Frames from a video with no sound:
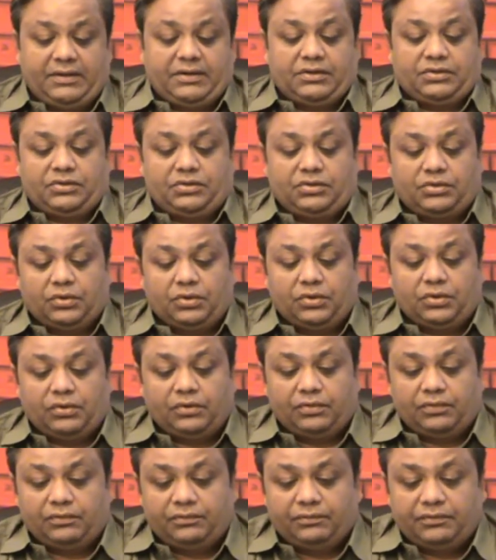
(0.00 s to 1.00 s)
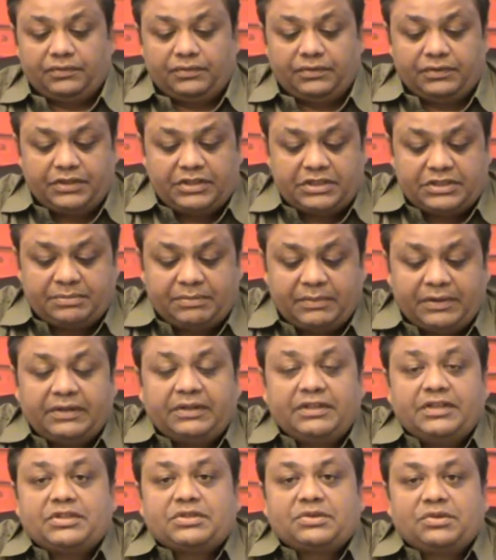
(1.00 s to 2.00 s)
So this
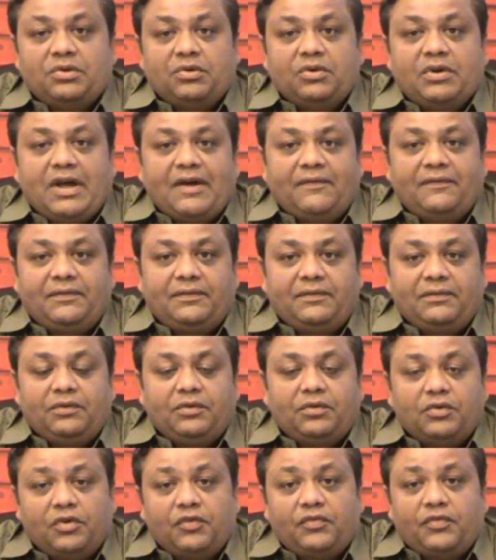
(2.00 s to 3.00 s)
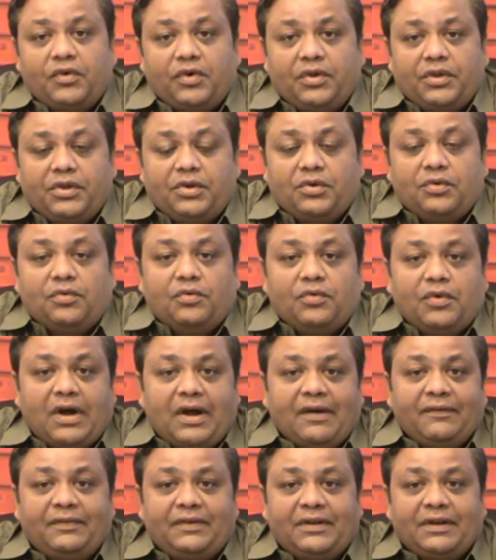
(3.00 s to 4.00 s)
month is good for you
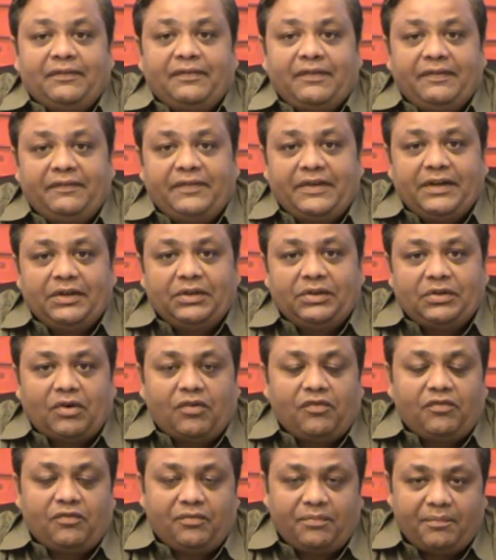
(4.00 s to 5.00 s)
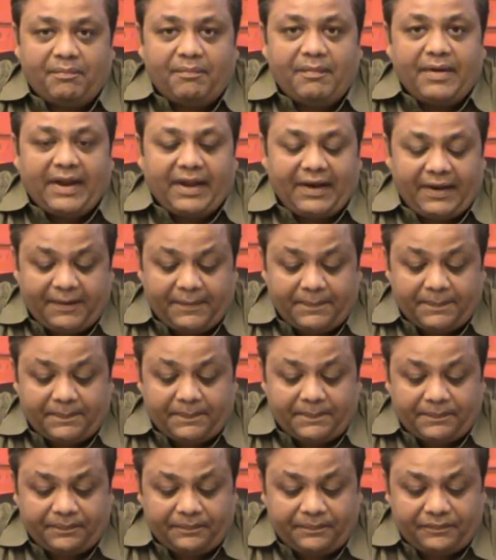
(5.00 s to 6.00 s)
after 15th of May.
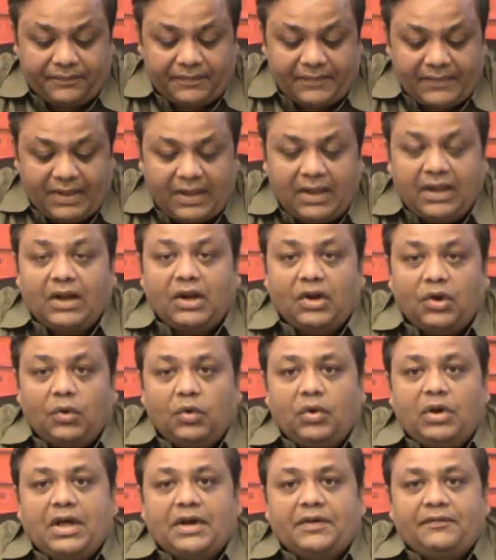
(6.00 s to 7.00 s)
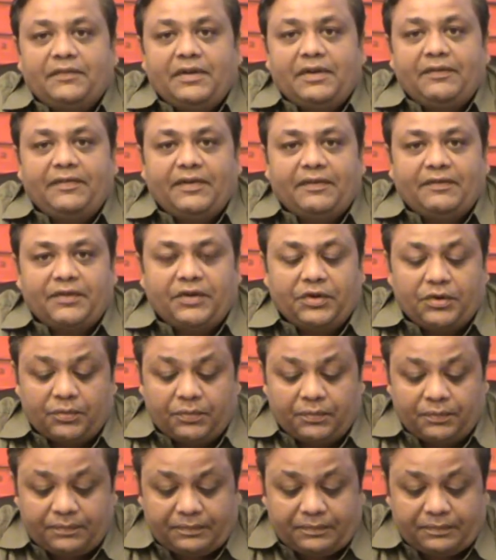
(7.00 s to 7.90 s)
Good luck will favor you.